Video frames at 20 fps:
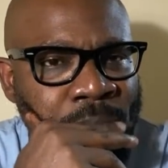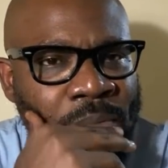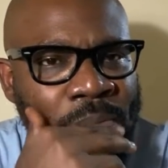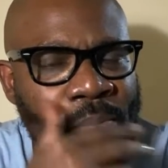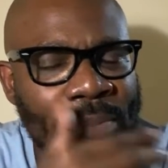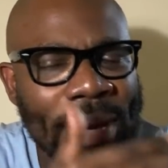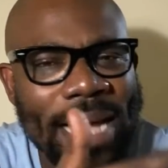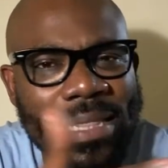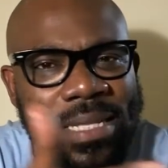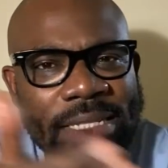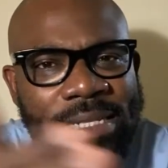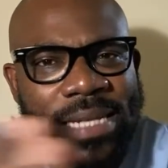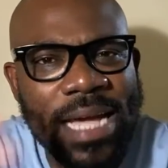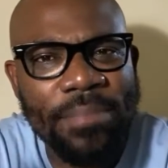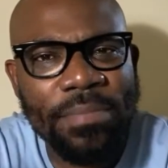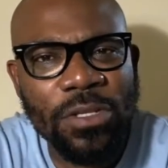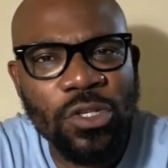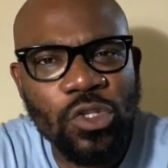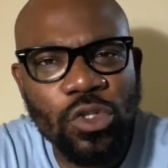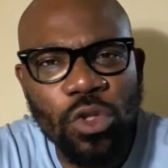By the
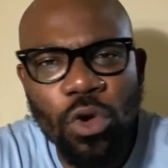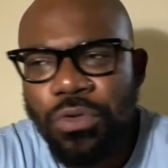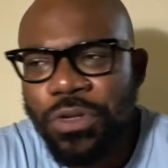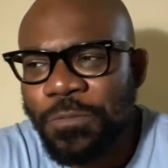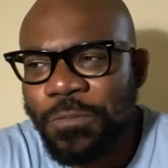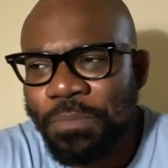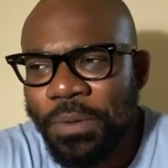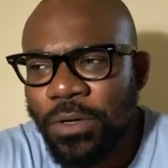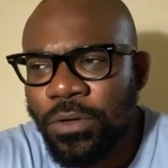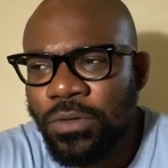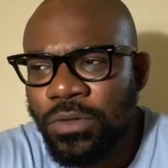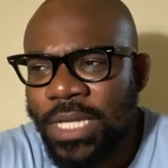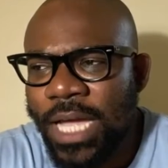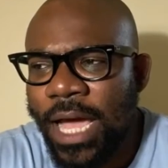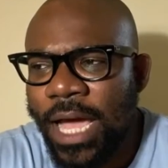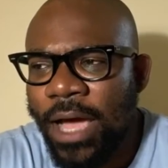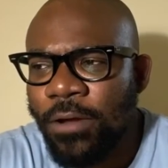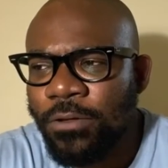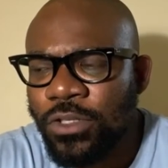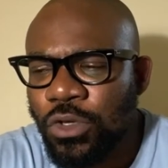time the story spills
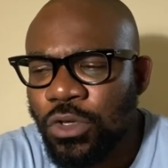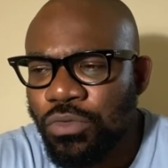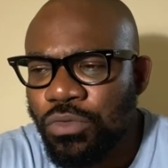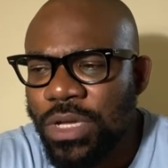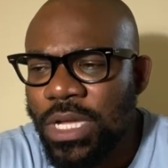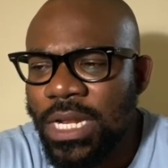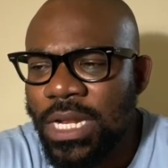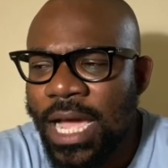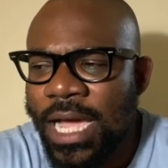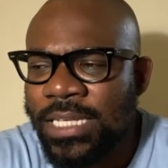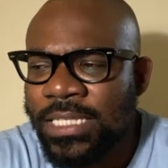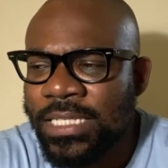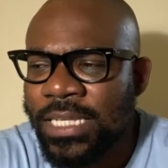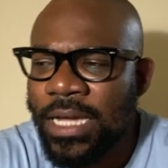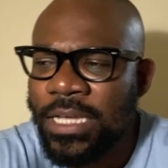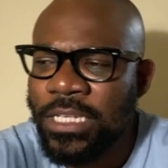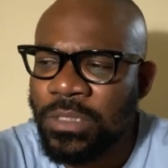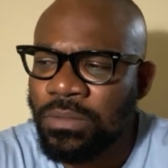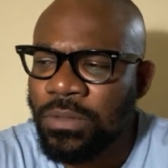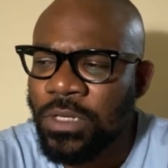out, you realize that
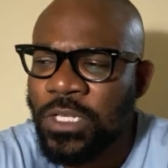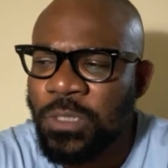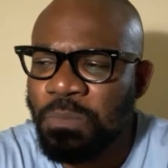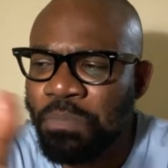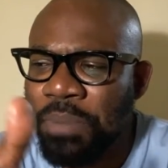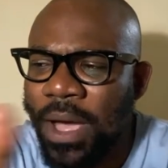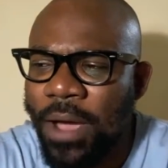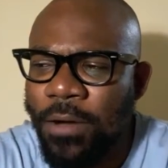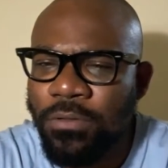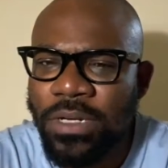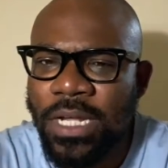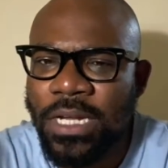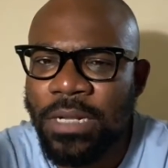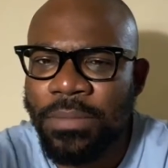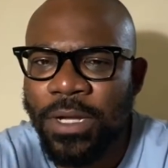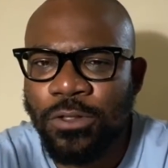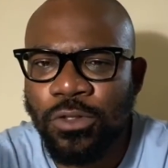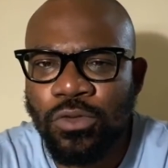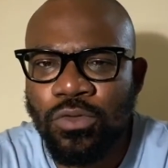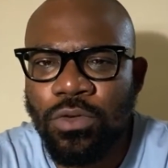he's pounded
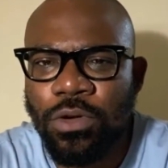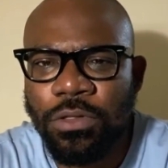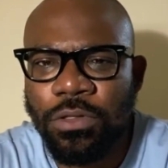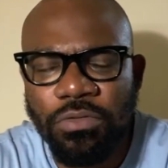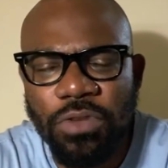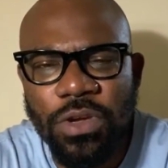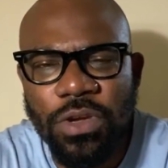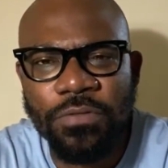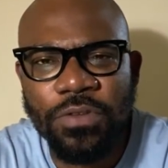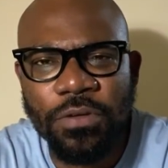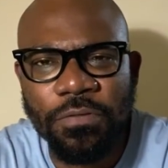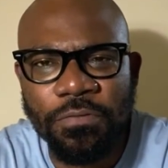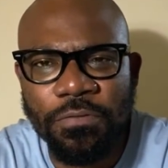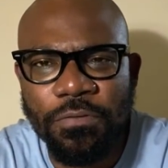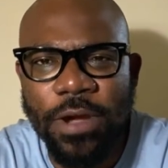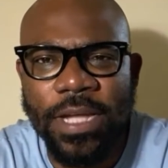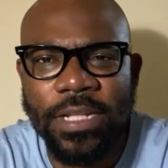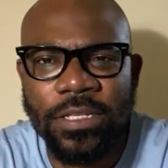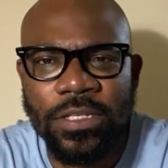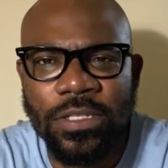about 2 or 3 of your
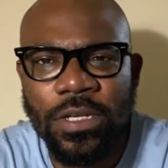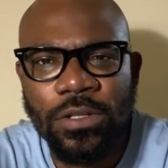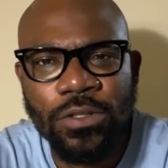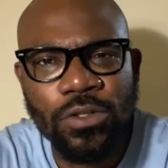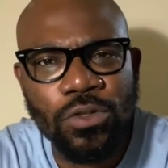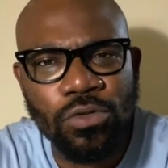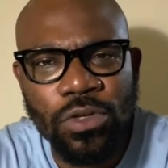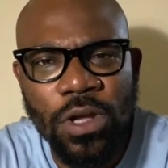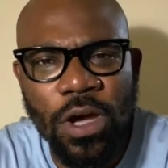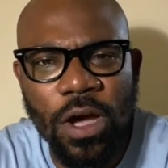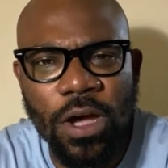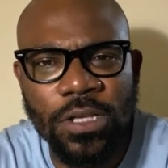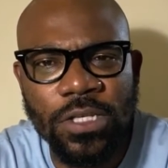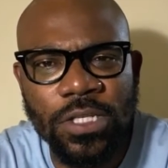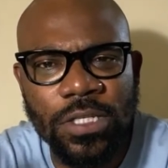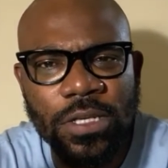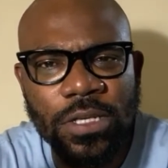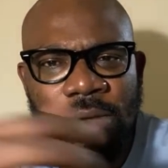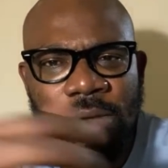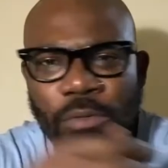friends to dust.